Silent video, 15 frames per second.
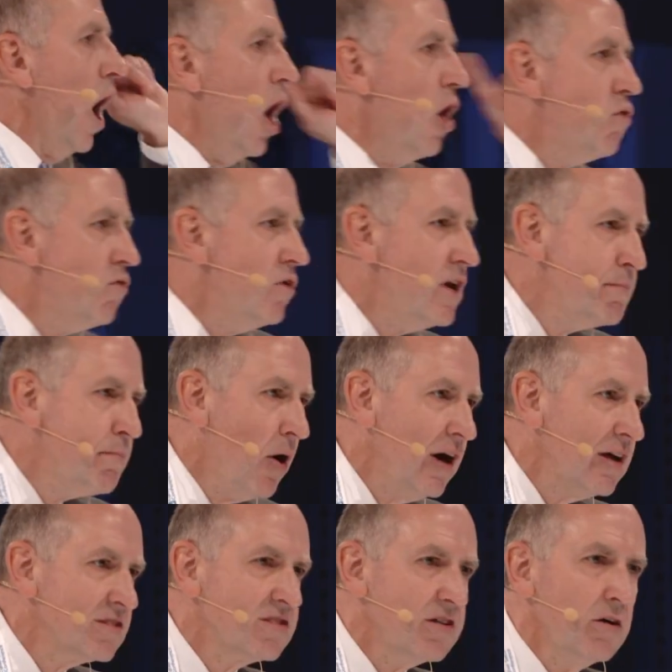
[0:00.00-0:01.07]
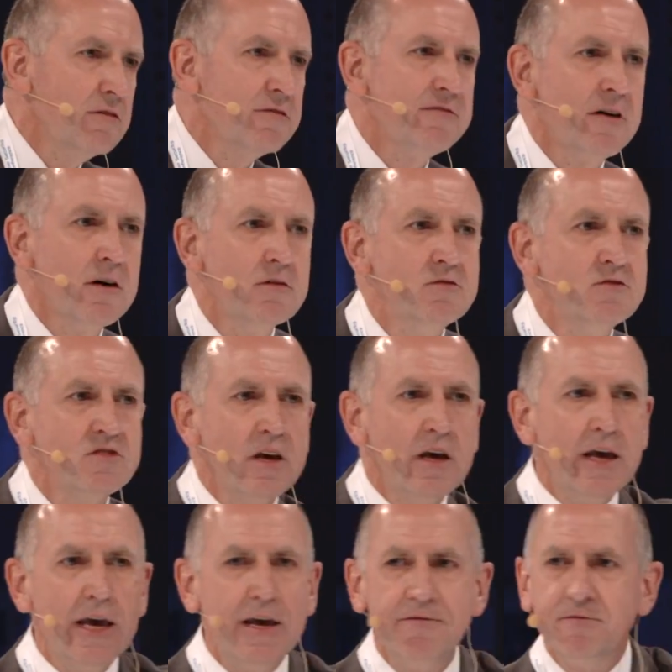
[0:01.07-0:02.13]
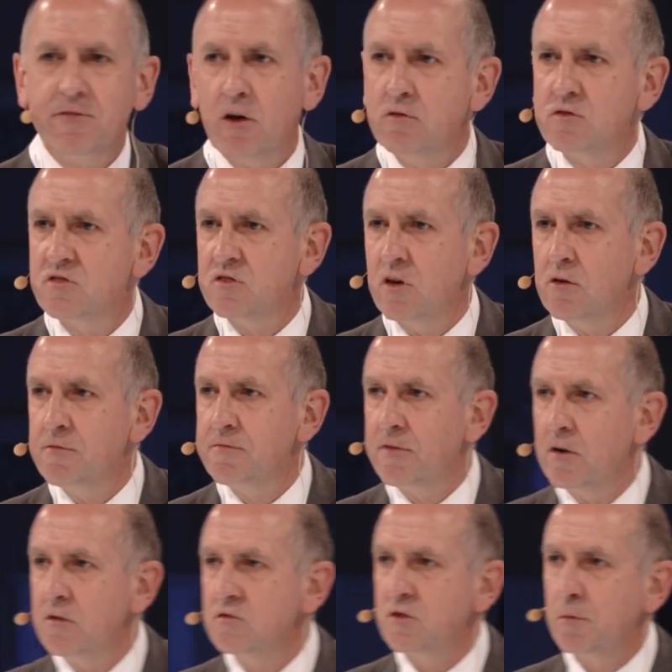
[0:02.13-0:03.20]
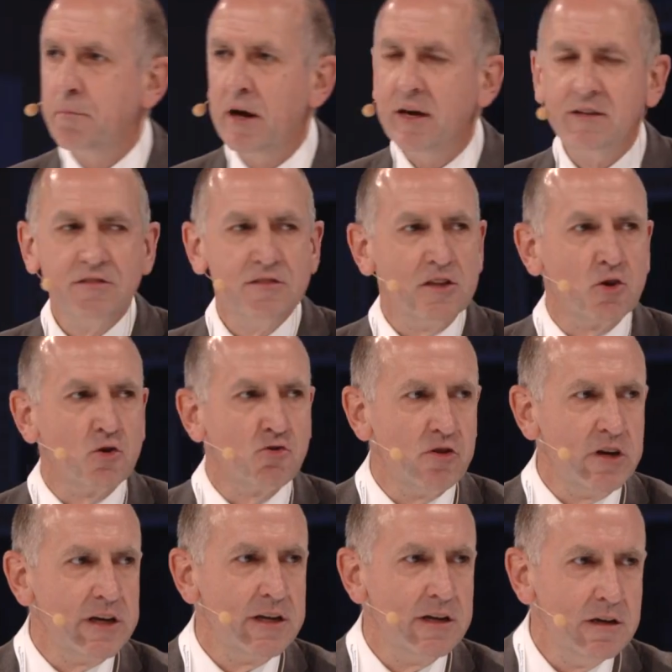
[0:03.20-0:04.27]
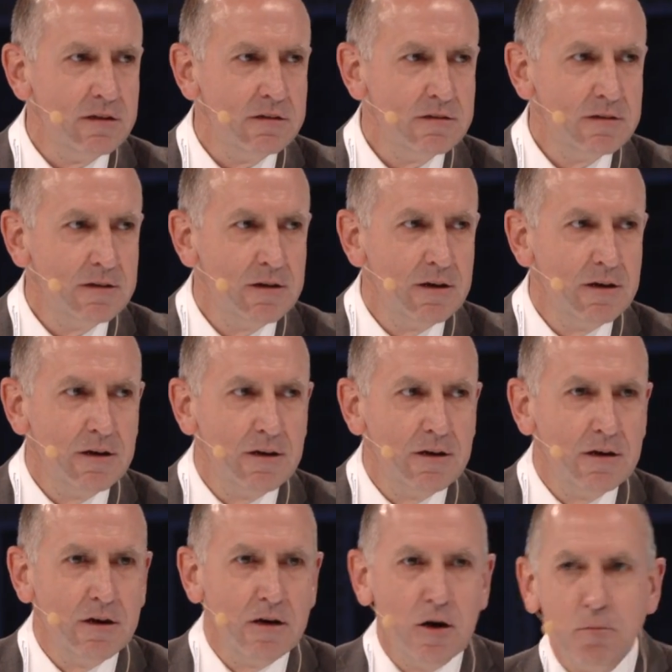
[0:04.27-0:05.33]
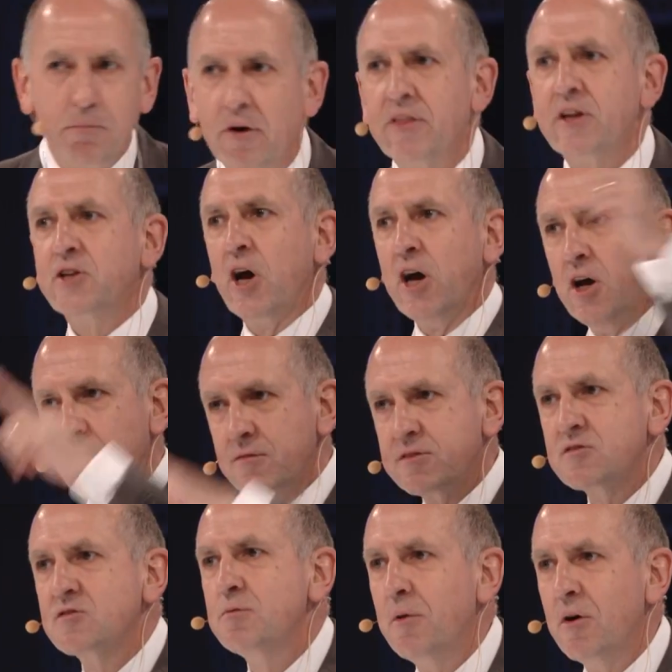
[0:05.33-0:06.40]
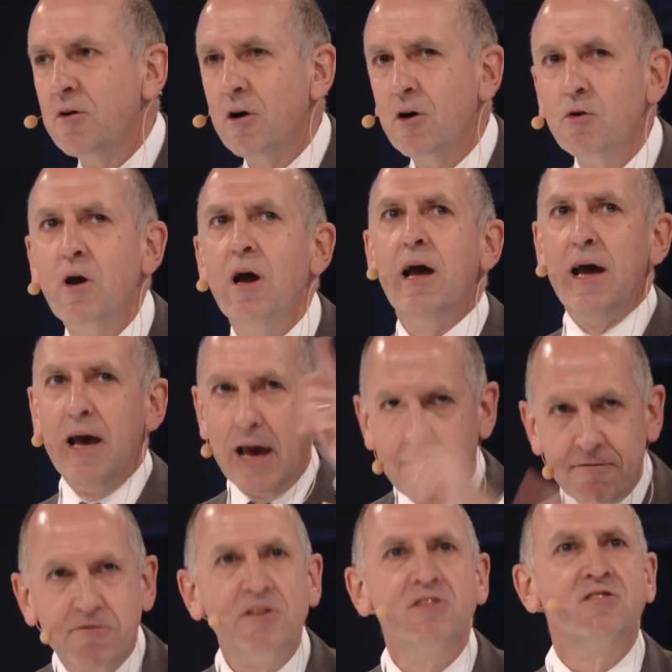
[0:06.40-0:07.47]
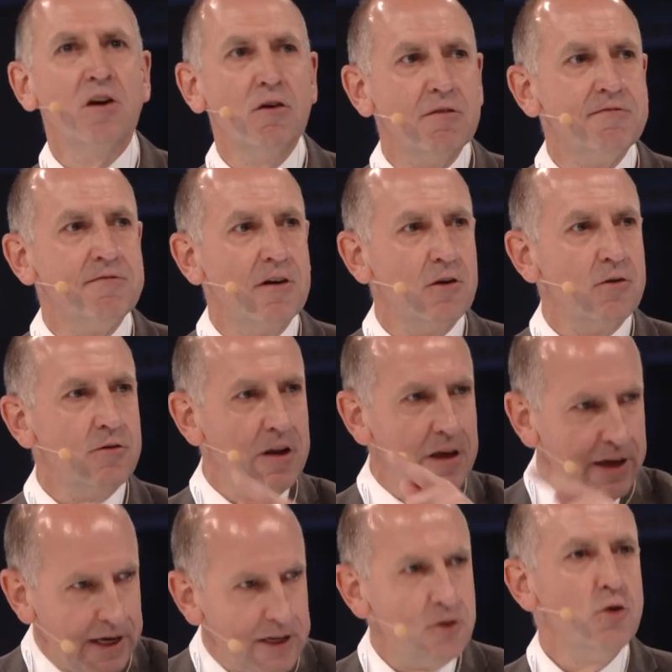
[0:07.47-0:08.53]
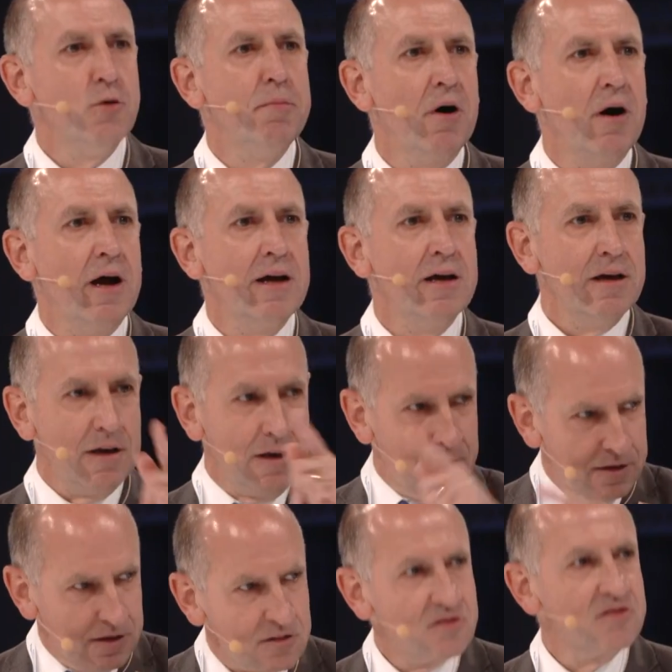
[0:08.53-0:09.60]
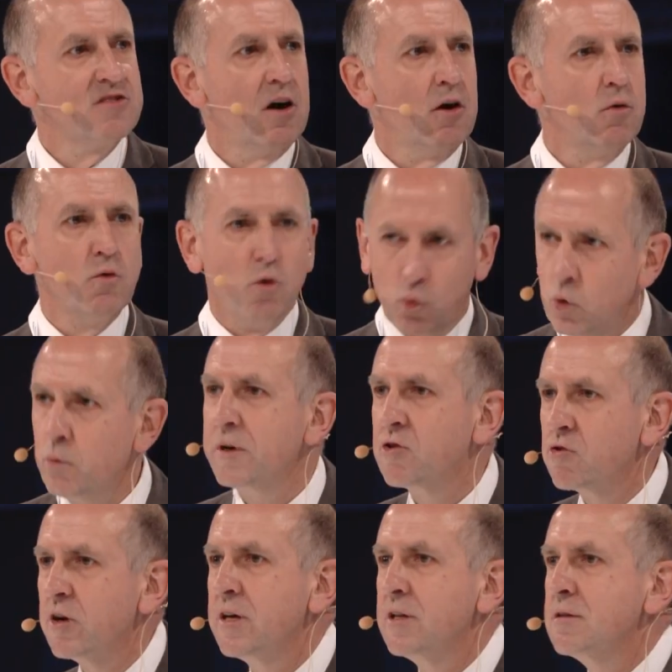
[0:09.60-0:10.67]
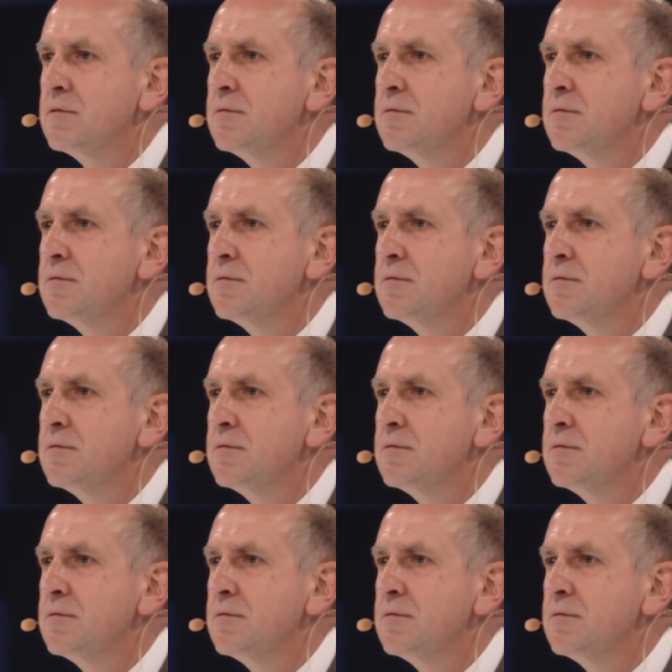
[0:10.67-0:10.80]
only buy cell phones if those cell phones are painted green, by the day after tomorrow, every cell phone in Dubai that's sold will be green.